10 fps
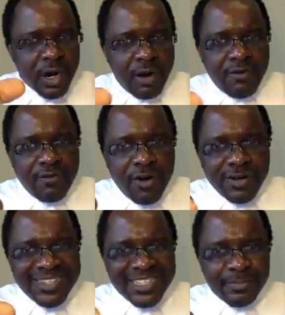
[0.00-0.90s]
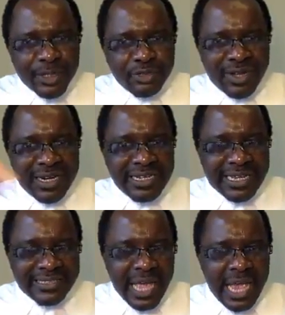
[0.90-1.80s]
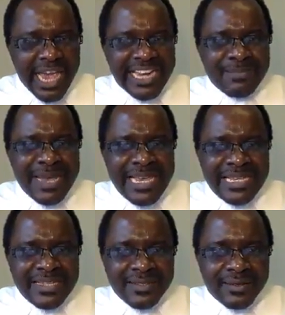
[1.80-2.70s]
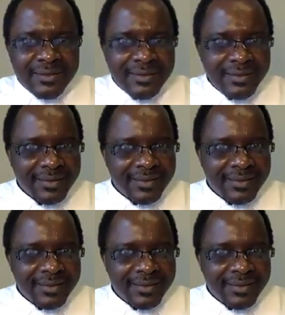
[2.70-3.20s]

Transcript: to convoke these spiritual leaders, it means